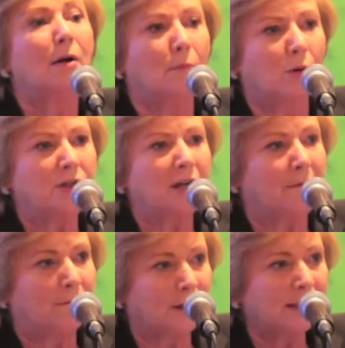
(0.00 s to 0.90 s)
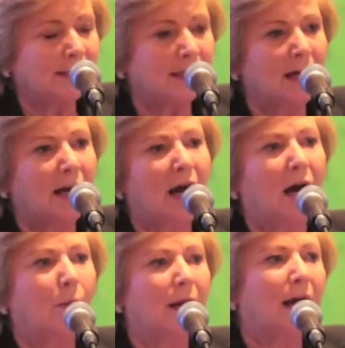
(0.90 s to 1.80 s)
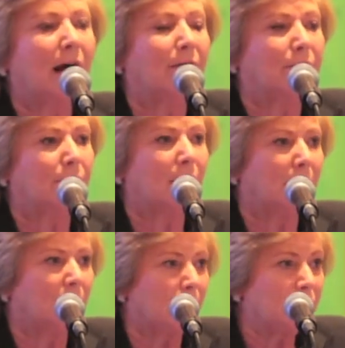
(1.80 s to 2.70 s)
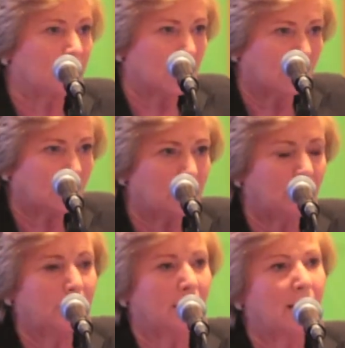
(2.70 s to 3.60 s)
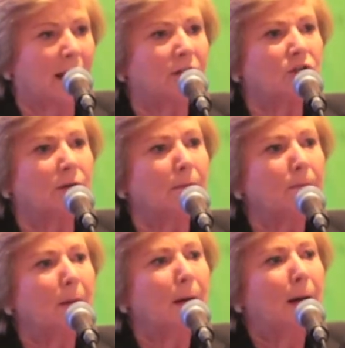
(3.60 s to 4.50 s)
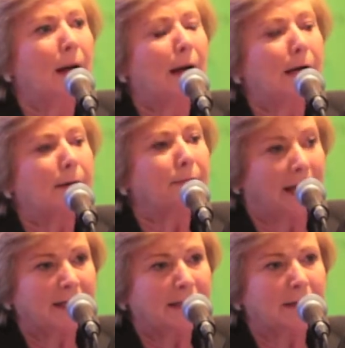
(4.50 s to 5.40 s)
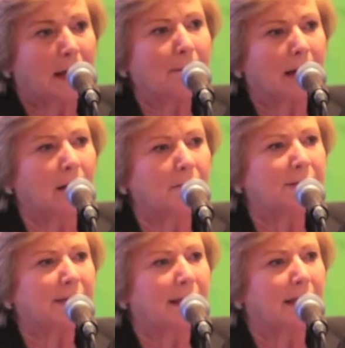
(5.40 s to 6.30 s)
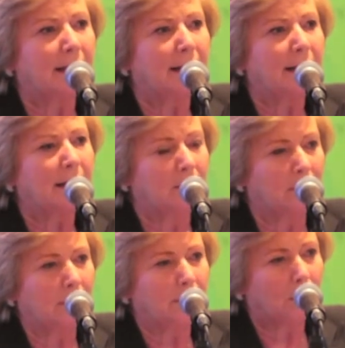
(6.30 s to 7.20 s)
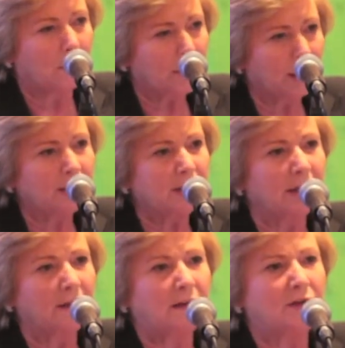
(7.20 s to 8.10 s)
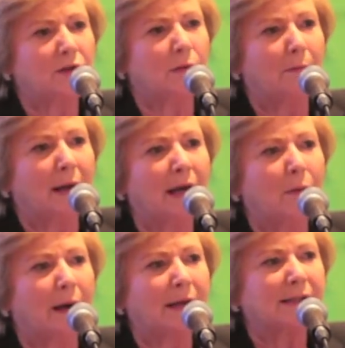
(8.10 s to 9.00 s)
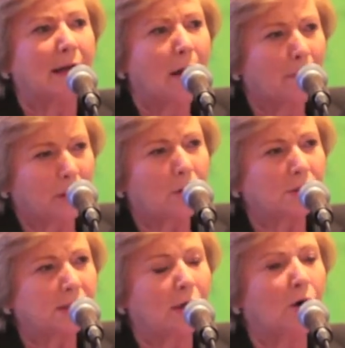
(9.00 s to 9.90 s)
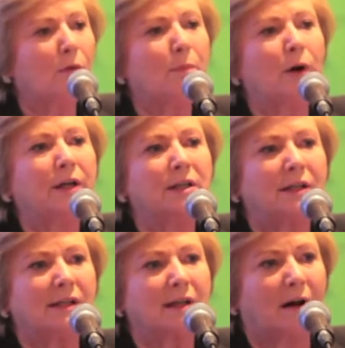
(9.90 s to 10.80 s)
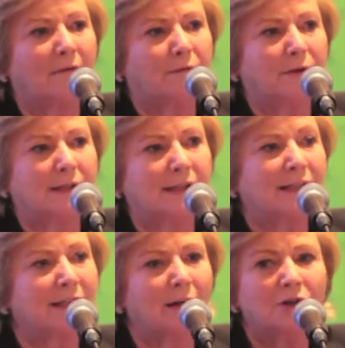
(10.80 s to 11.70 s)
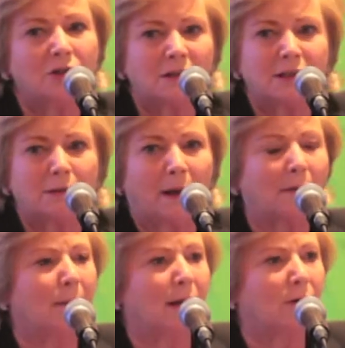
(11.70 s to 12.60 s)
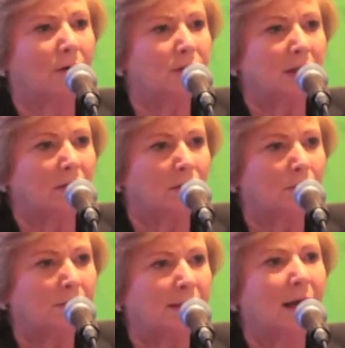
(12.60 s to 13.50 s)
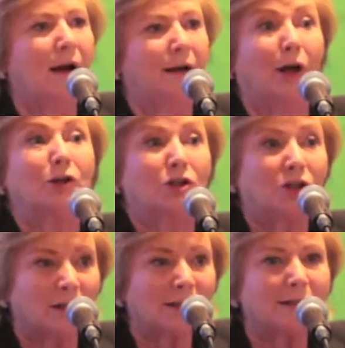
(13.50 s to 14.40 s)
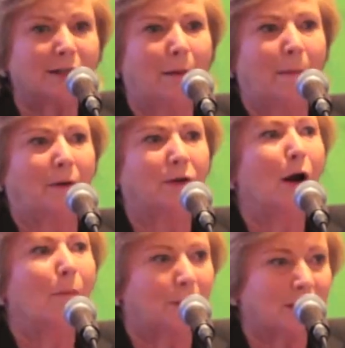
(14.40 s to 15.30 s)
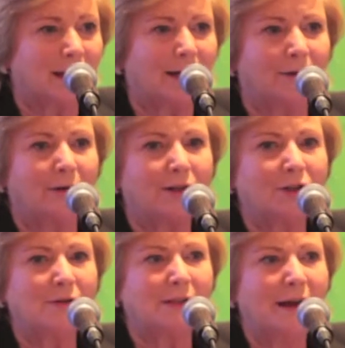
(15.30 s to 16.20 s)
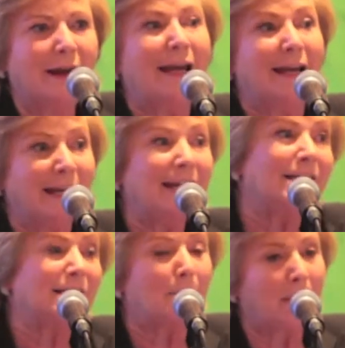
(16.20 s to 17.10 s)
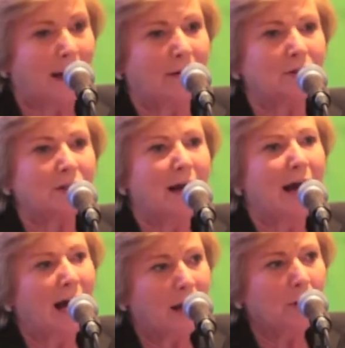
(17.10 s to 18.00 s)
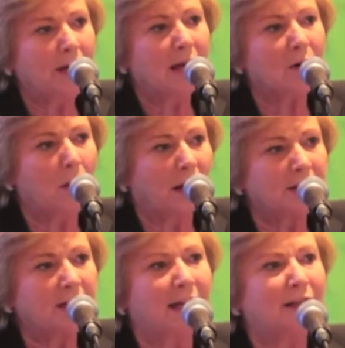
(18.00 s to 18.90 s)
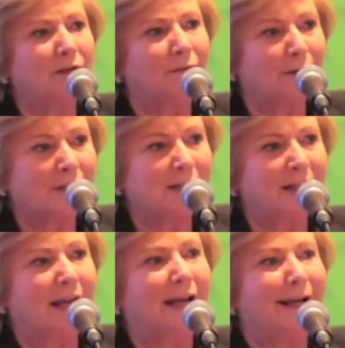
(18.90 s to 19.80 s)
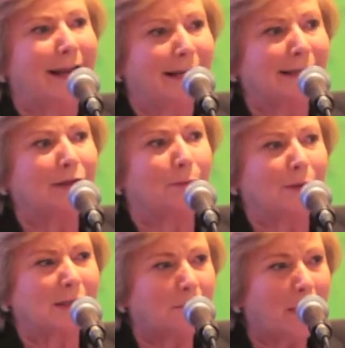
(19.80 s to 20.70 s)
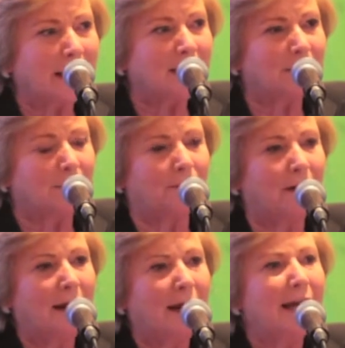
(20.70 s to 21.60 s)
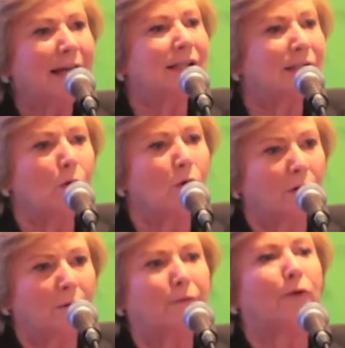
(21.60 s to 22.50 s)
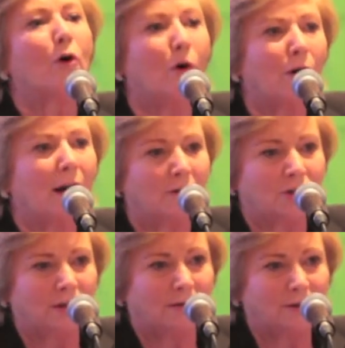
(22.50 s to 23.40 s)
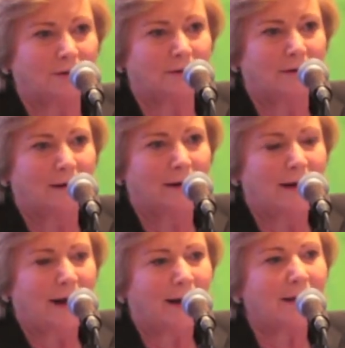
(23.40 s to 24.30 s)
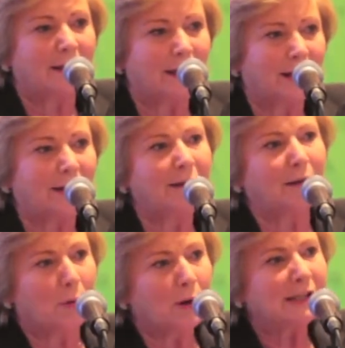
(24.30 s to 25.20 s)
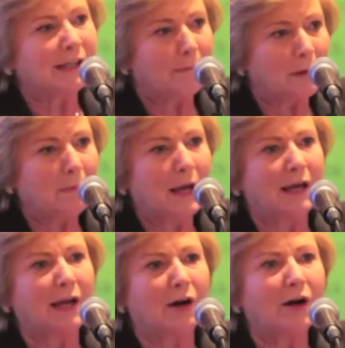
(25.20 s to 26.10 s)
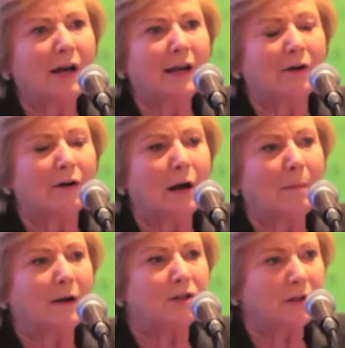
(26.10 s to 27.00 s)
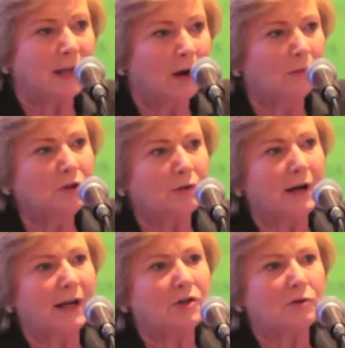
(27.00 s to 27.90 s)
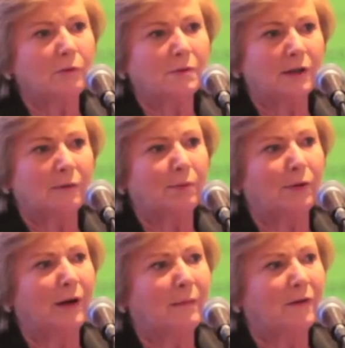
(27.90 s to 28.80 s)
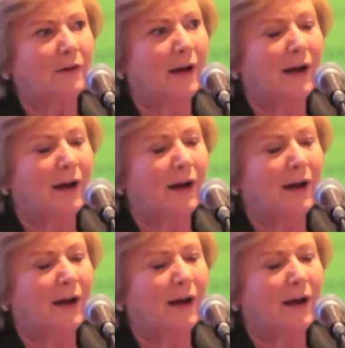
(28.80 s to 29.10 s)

more diverse, we have greater cultural variation. That becomes a more pertinent issue in many ways. But of course, the whole point of this conference, it's not just about minority groups, not just about particular issues. It is about how an equality and diversity lens or perspective is so good for all our children. And I think the points I've been making earlier about the older age groups in employment,